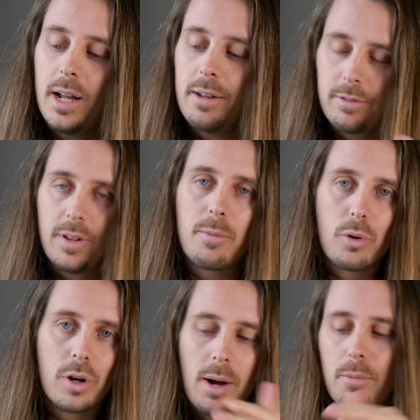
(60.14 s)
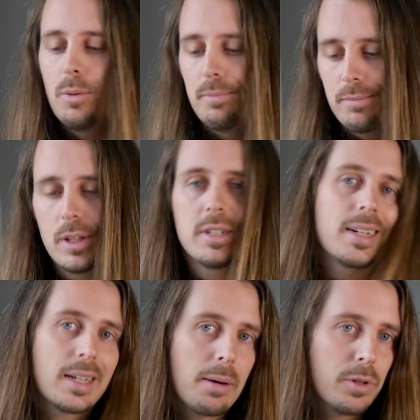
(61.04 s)
not have the Fly More combo, it's
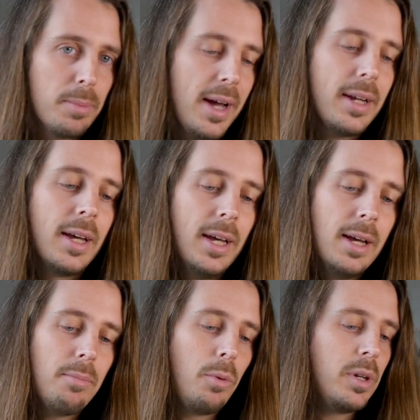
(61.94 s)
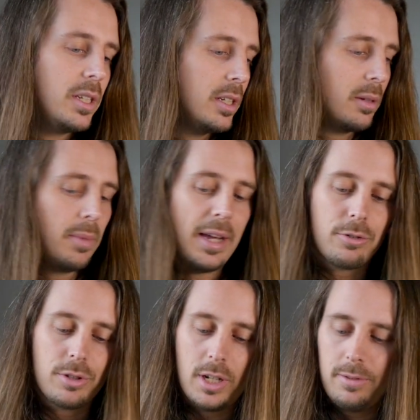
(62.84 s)
not gonna come with the bag. But we can see some
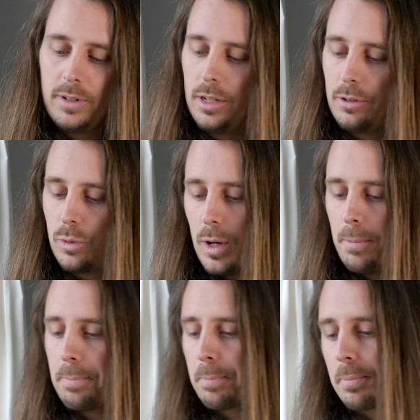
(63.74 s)
extra stuff in here as well.